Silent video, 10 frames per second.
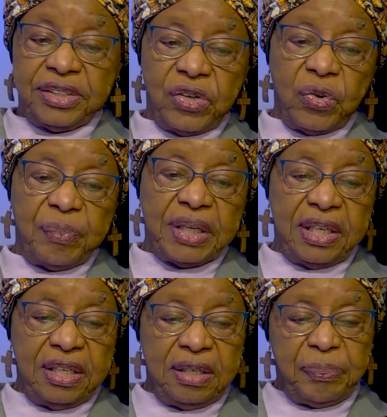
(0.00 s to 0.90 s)
so, but
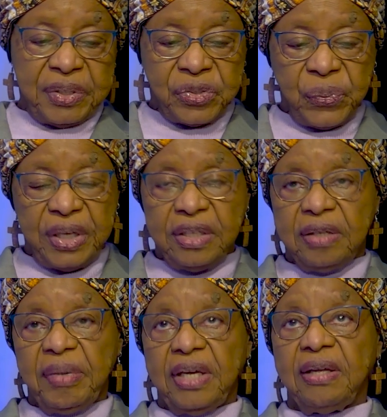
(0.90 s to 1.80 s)
he persuaded
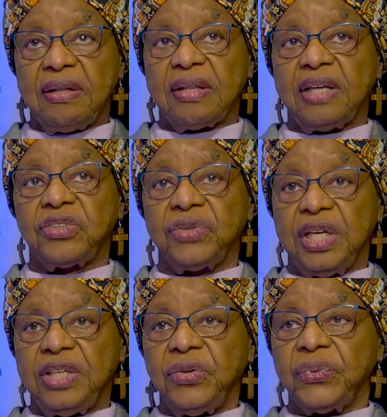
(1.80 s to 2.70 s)
me that you
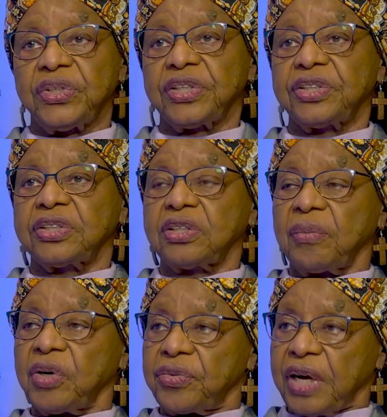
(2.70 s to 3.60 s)
did the work, so
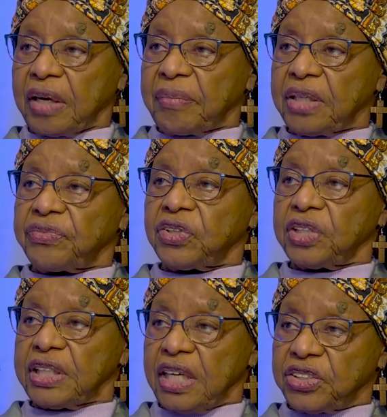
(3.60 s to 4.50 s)
I'm going to recommend for
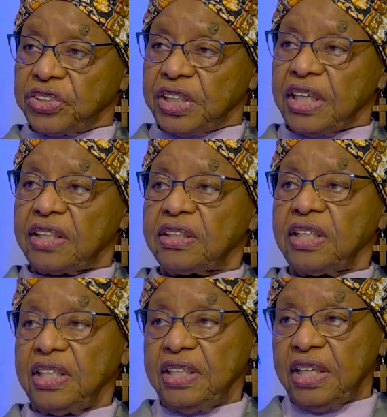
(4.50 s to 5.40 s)
ordination. And
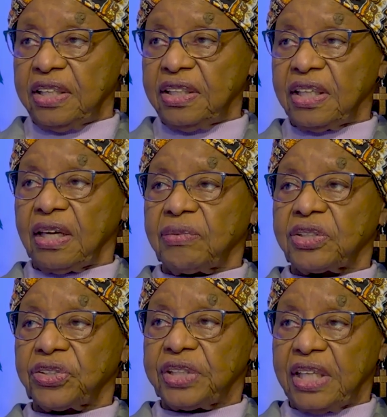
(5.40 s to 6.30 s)
he did, and I
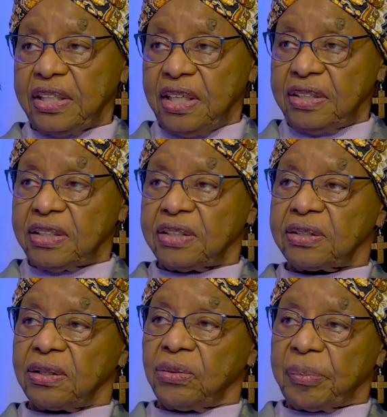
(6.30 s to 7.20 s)
was ordained 8
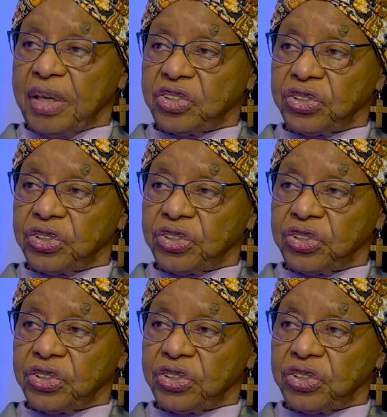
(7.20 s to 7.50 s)
years ago in my